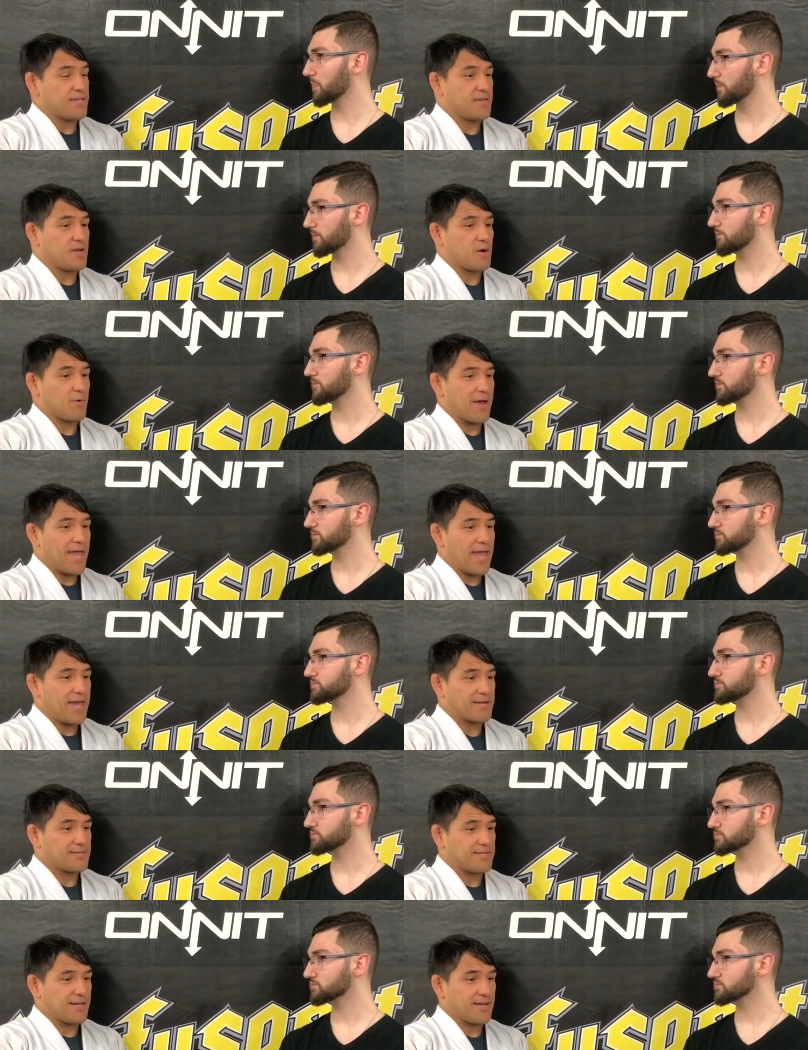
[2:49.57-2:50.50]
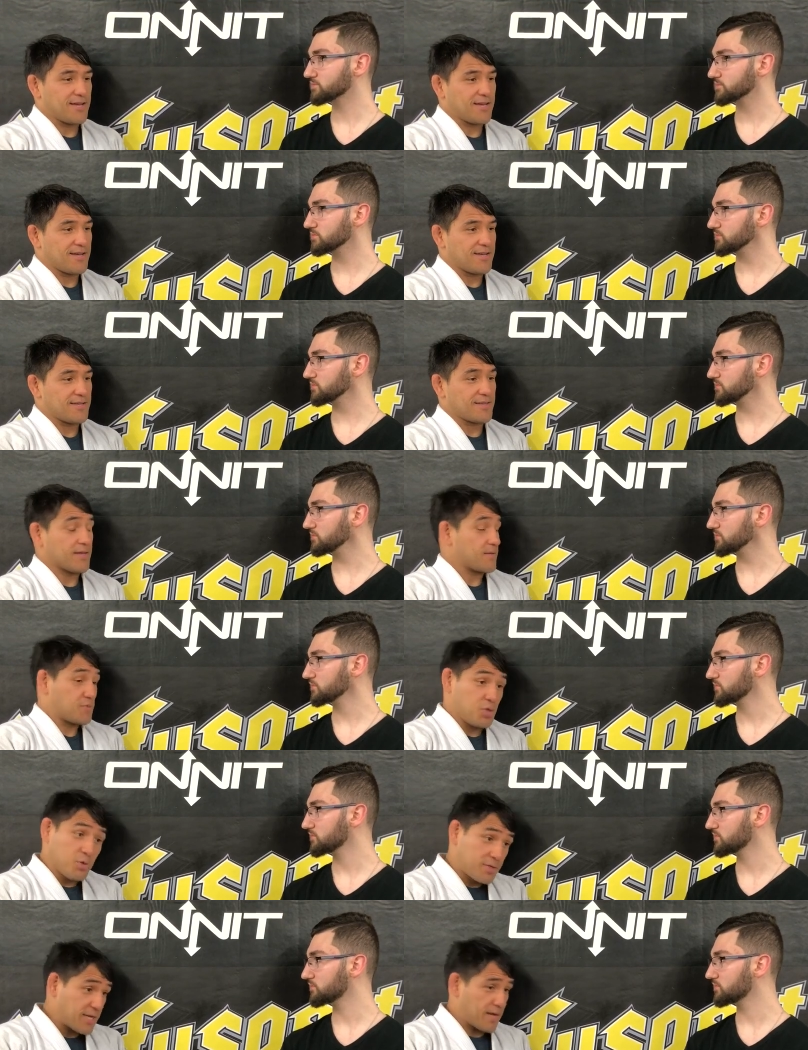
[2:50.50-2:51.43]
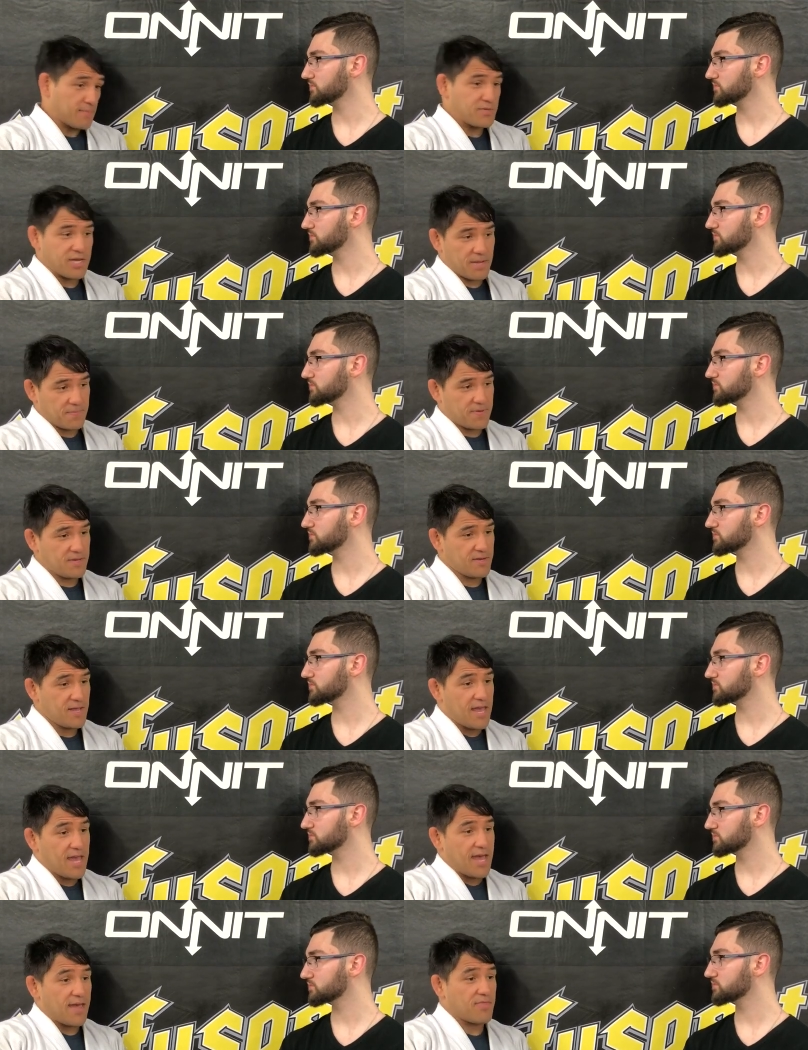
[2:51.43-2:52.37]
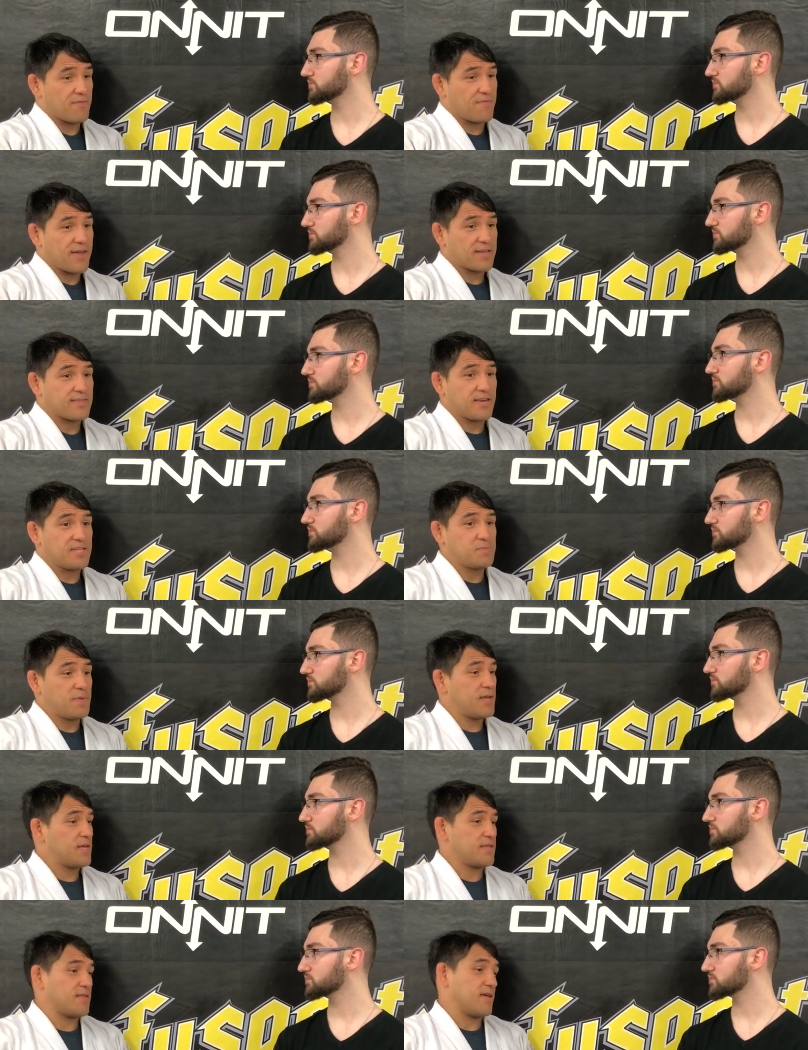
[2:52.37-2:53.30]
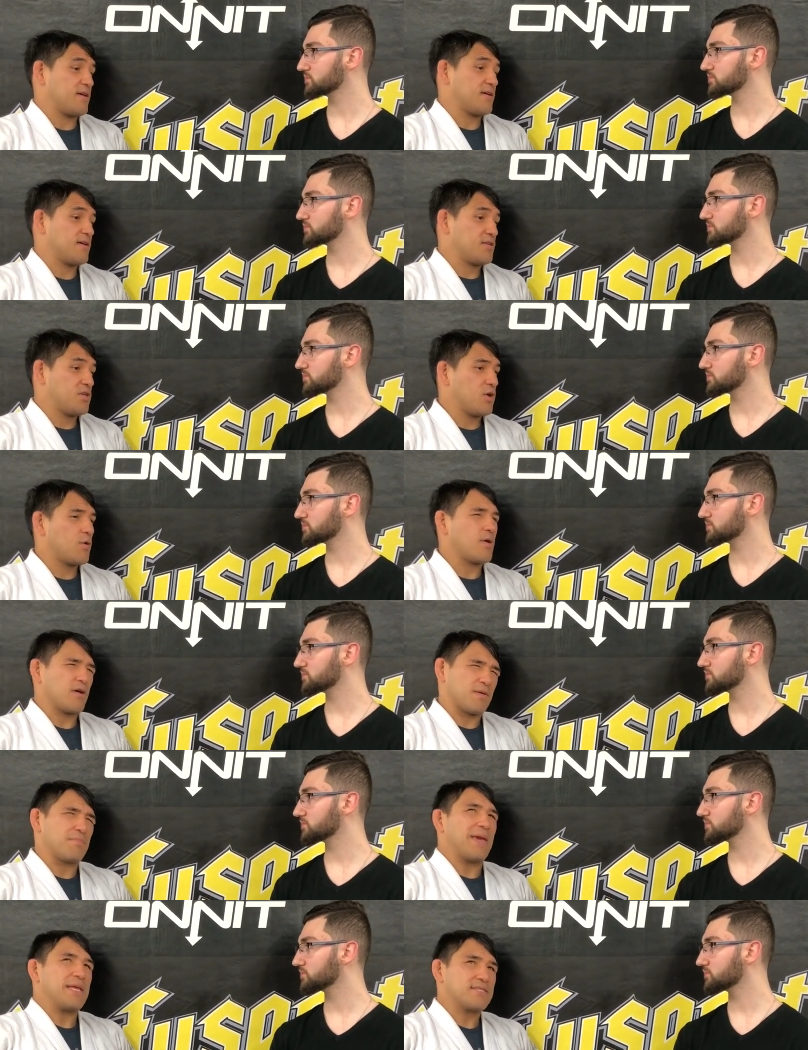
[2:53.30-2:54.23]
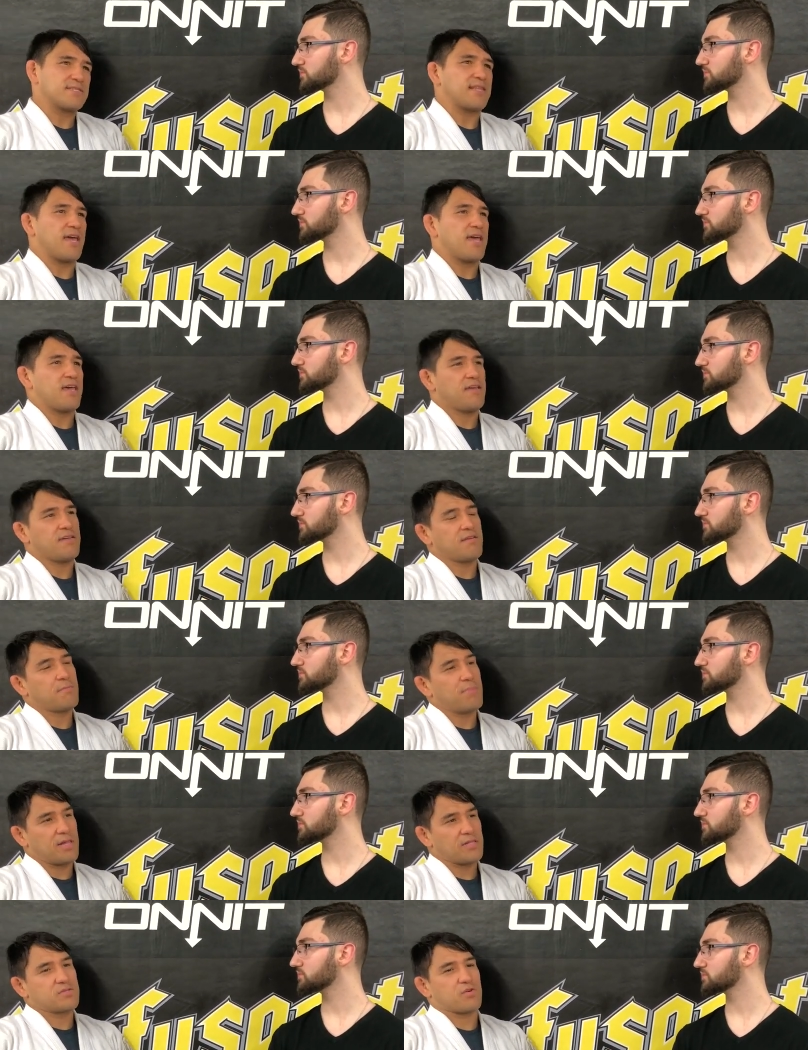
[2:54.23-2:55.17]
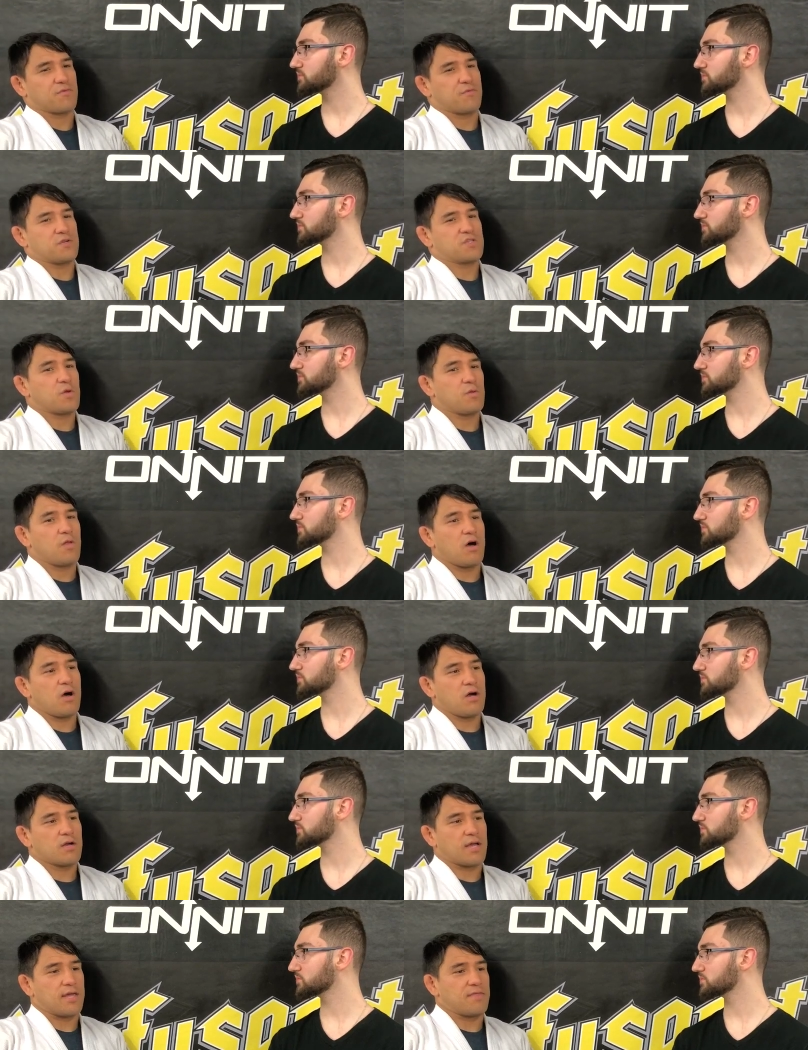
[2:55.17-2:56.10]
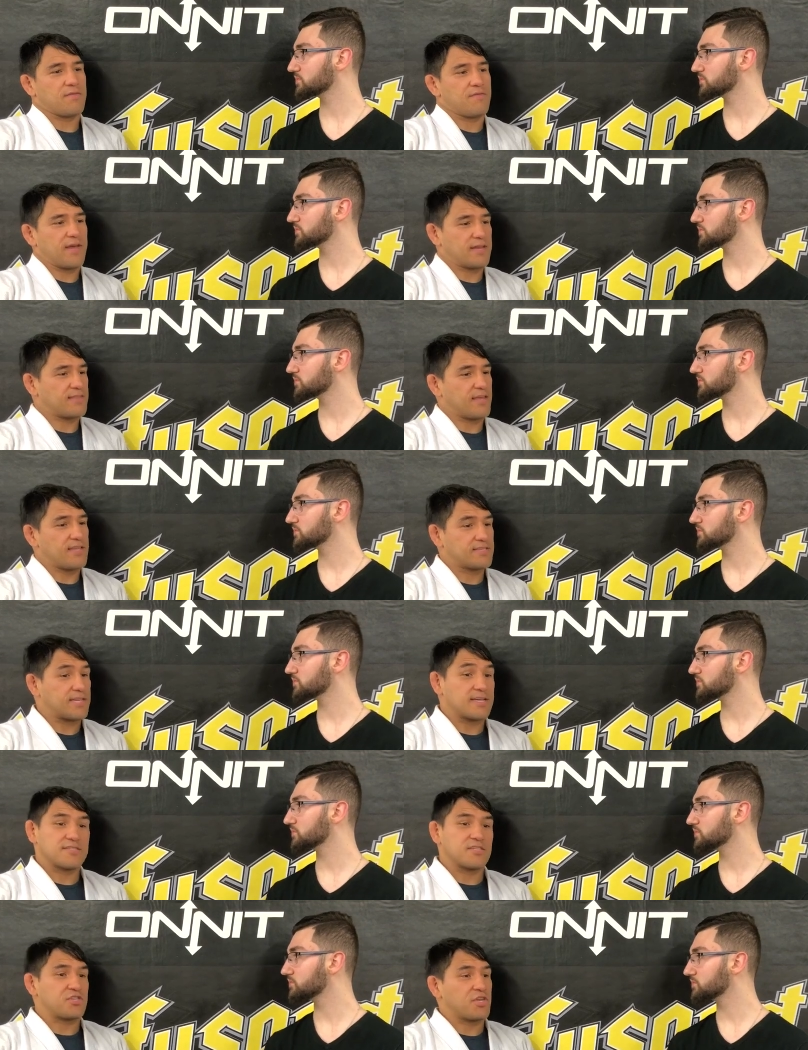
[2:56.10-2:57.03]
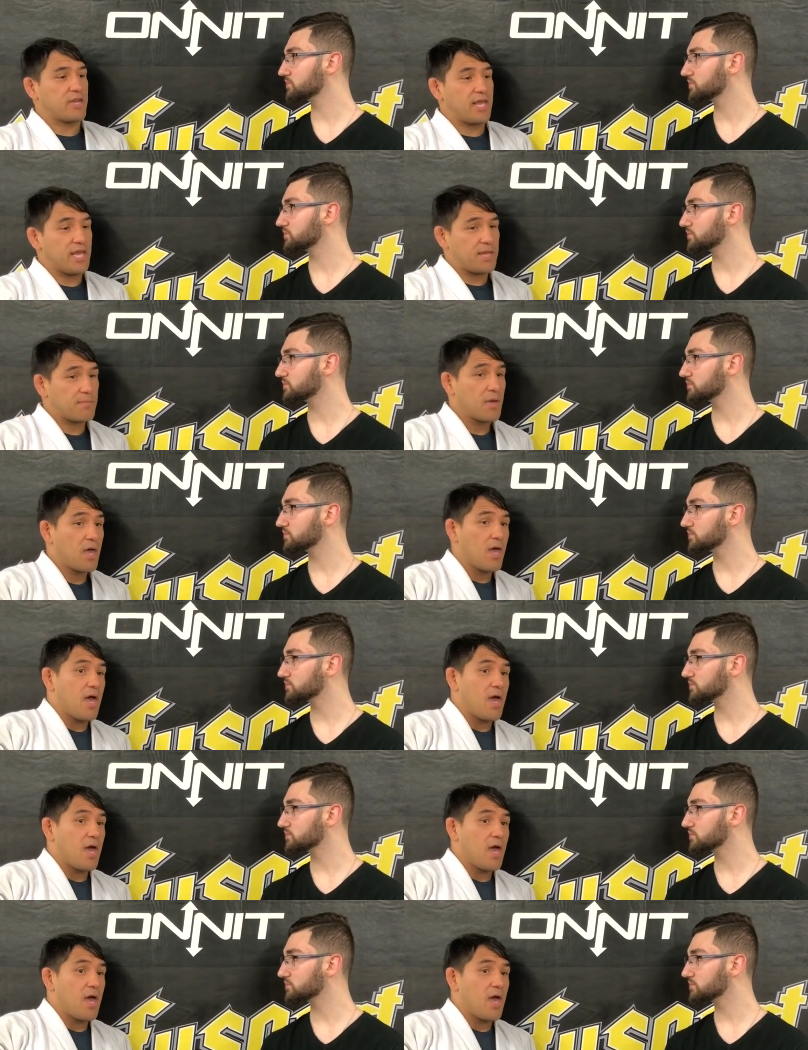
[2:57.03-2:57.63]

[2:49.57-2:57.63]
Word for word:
Speaker 1: you know, and uh, two-time champion, and the fact that he's been a, you know a mainstay in Bellator for so long, and the fact that he's got such a name,